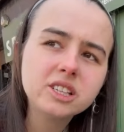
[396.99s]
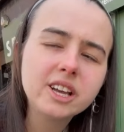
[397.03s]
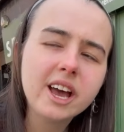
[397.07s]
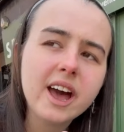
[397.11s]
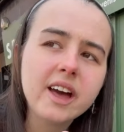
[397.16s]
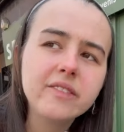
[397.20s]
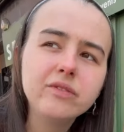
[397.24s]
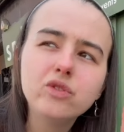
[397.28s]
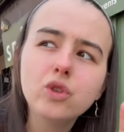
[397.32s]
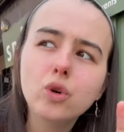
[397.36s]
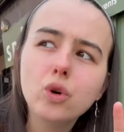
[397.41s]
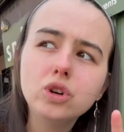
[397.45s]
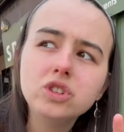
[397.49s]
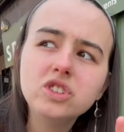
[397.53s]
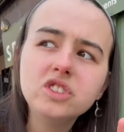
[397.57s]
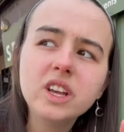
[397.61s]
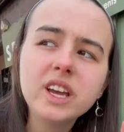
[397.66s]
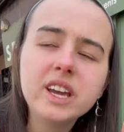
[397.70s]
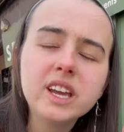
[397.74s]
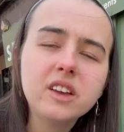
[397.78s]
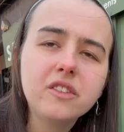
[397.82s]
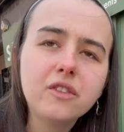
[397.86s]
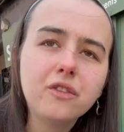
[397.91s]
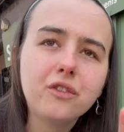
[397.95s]
And those
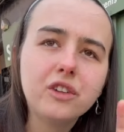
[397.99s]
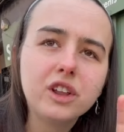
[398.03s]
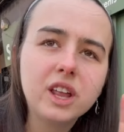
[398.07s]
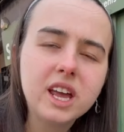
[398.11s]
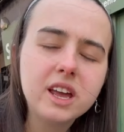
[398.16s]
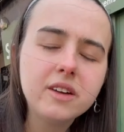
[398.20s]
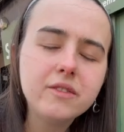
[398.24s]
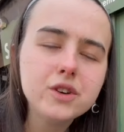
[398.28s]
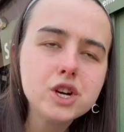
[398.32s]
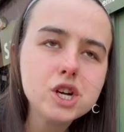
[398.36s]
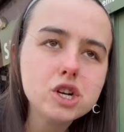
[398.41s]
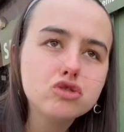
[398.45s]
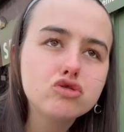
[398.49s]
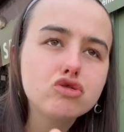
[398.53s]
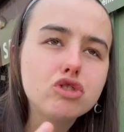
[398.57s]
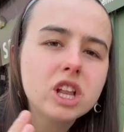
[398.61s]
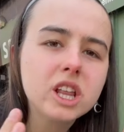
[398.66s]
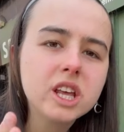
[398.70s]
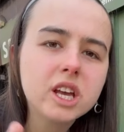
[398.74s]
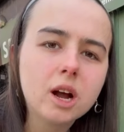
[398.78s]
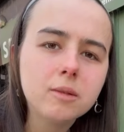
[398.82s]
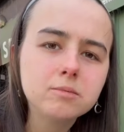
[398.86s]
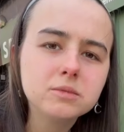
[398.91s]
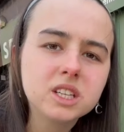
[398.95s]
like flavors
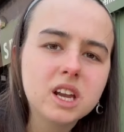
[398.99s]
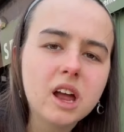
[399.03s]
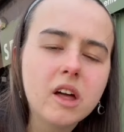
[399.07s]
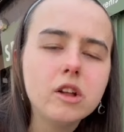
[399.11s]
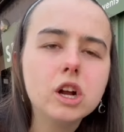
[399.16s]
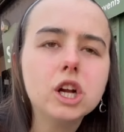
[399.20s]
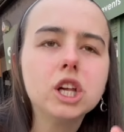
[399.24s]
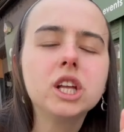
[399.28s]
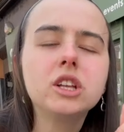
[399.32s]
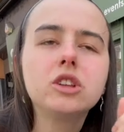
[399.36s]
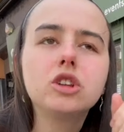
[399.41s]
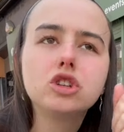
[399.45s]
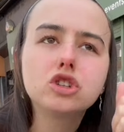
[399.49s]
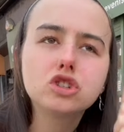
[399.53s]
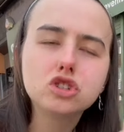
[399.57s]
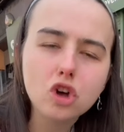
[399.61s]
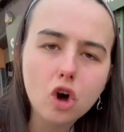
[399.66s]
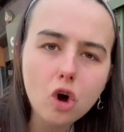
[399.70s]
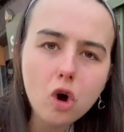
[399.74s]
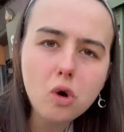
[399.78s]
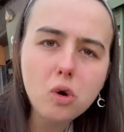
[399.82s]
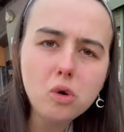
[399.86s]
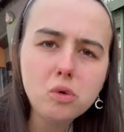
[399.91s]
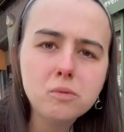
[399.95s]
really come together, like the
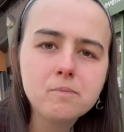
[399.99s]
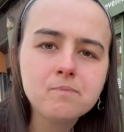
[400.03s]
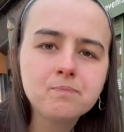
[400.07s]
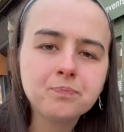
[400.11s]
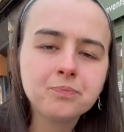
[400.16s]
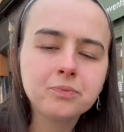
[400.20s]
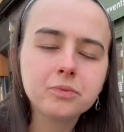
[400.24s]
salt